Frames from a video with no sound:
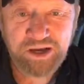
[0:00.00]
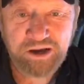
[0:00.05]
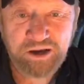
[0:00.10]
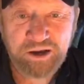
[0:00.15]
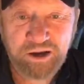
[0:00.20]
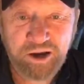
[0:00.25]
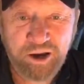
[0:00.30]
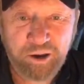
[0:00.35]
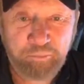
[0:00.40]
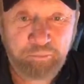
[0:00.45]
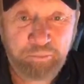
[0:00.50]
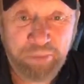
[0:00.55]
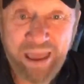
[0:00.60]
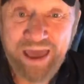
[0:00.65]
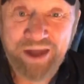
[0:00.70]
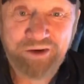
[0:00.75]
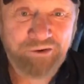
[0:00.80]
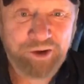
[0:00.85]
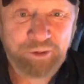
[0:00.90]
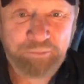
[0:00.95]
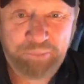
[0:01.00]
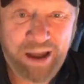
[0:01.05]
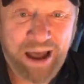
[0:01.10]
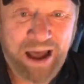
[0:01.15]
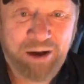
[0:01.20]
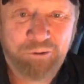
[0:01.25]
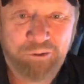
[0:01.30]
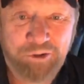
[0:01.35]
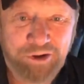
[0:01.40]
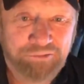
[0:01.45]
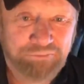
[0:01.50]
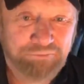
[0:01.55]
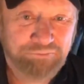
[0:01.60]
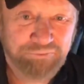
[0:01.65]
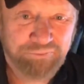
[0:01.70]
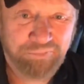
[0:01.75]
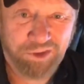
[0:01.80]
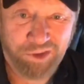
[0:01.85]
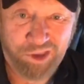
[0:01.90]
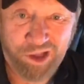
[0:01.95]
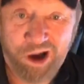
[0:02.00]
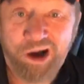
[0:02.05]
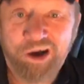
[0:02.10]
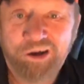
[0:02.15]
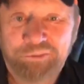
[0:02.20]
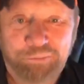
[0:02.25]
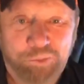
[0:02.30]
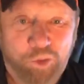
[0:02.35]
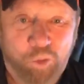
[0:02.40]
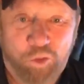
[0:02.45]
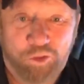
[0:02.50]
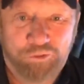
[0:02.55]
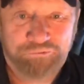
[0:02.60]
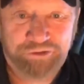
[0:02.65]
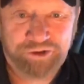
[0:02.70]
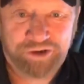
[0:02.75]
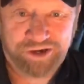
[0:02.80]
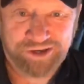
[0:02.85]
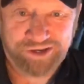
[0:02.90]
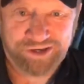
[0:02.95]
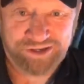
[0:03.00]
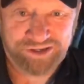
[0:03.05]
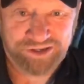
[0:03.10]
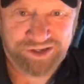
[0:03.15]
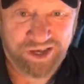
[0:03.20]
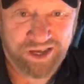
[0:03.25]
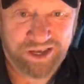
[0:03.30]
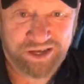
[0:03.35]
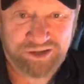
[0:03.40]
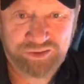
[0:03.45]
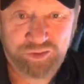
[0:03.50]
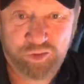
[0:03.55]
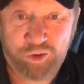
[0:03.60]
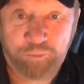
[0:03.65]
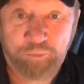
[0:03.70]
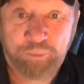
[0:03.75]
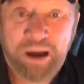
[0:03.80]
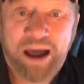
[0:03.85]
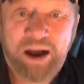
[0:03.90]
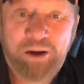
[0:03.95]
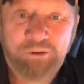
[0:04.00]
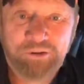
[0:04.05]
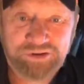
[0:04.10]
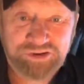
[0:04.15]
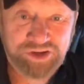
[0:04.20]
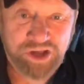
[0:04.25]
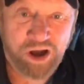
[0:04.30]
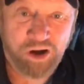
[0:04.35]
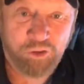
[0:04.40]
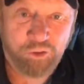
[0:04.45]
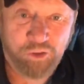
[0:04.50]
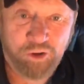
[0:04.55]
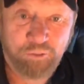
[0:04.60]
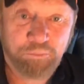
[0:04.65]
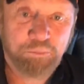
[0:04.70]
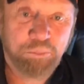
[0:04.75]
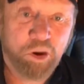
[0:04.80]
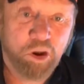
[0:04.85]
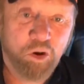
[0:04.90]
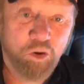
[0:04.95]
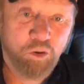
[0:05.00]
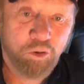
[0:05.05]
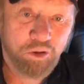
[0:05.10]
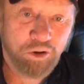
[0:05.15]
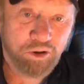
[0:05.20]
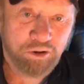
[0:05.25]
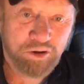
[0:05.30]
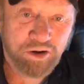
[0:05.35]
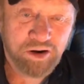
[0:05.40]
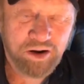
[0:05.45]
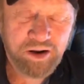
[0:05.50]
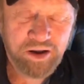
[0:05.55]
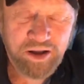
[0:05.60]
a battery-powered lawnmower, for goodness sakes, or a power saw or a blower,